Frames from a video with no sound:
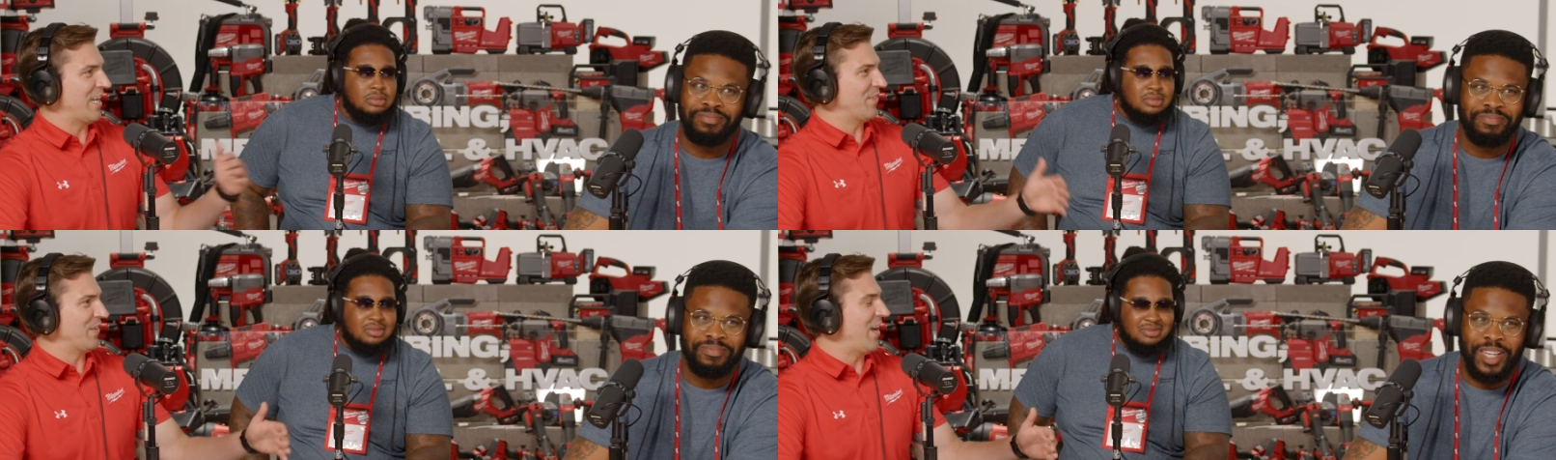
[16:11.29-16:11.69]

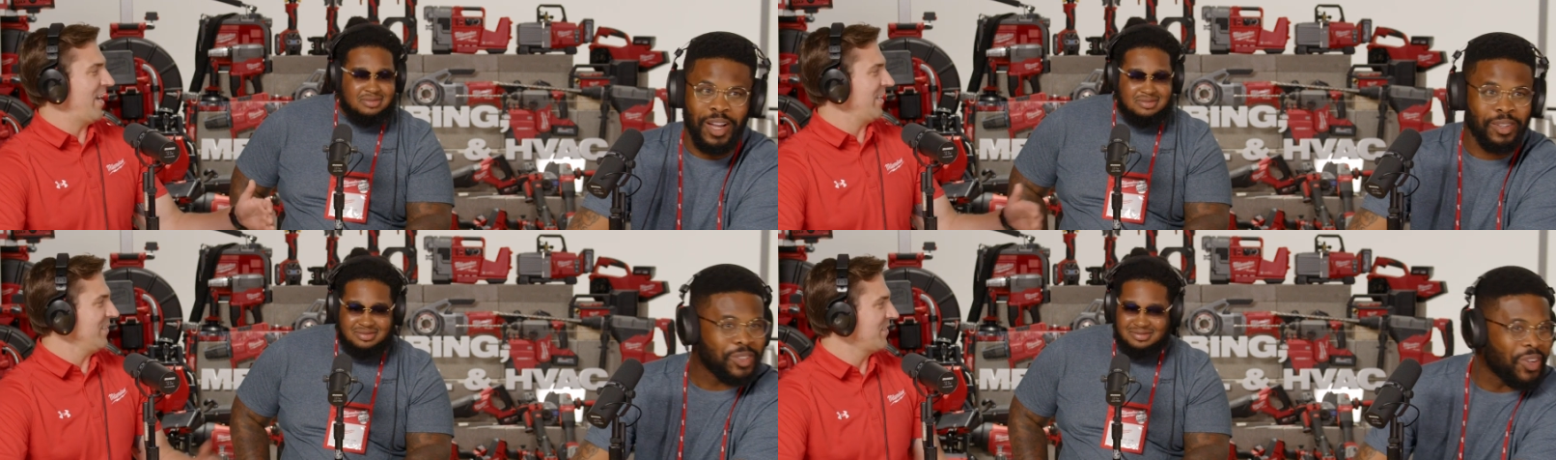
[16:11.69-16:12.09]
Speaker 1: down the
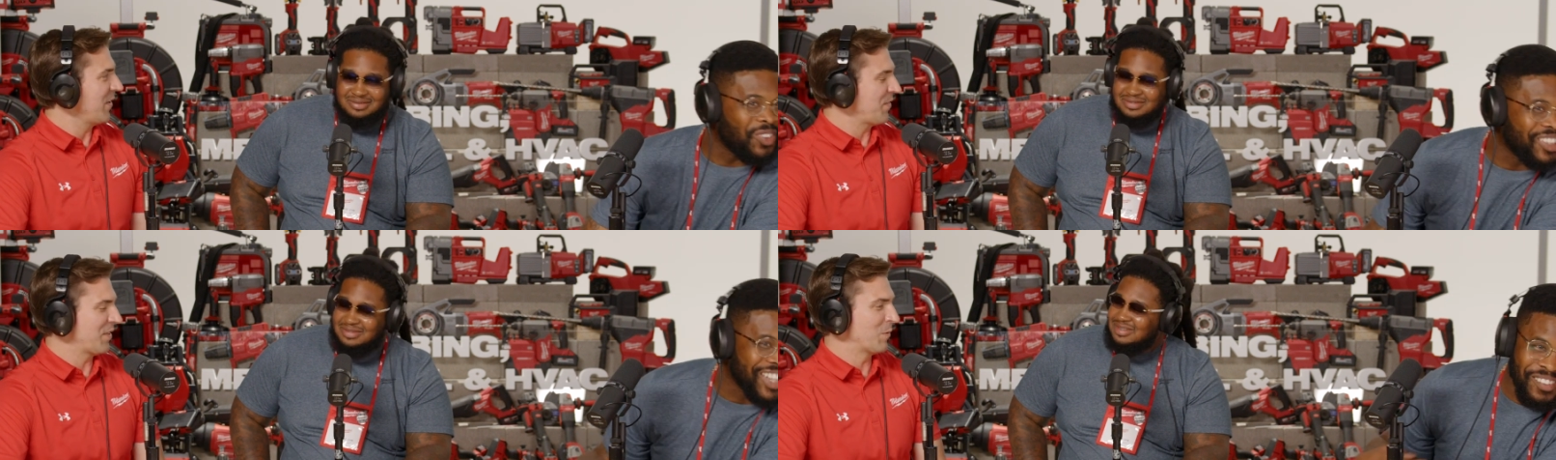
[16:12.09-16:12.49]
line. So
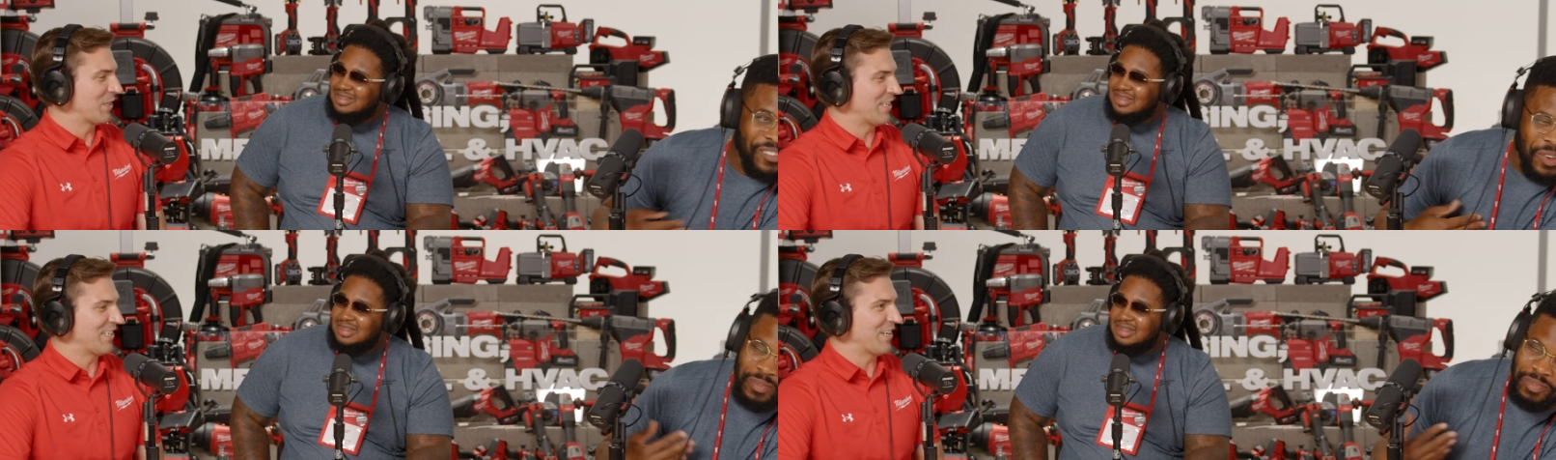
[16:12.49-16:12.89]
I think we're
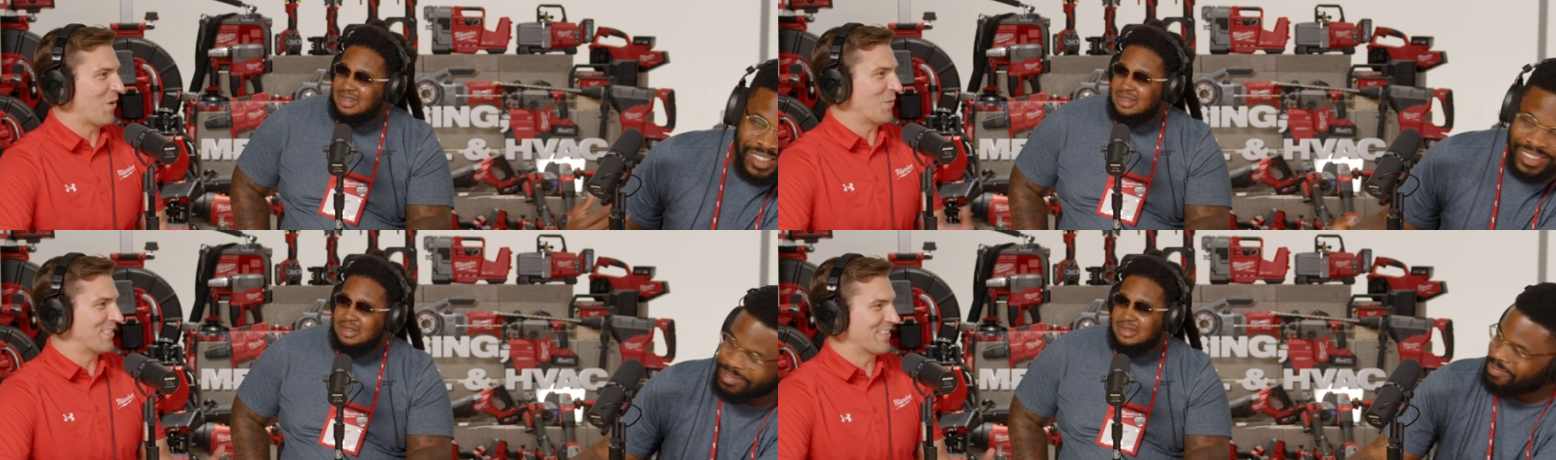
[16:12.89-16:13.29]
going to
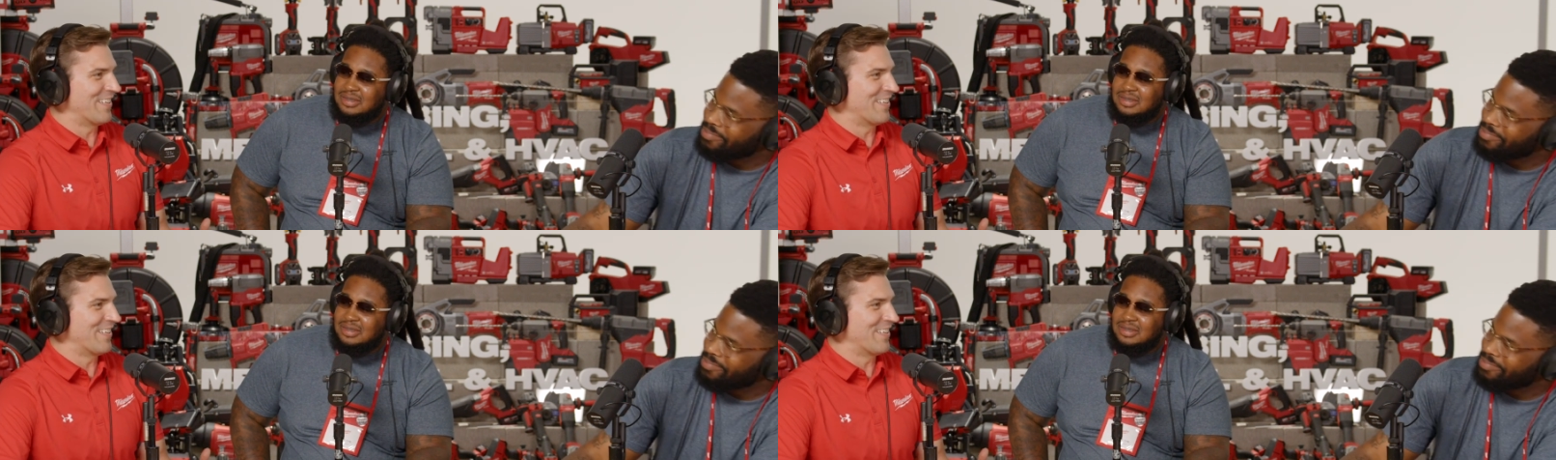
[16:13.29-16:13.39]
always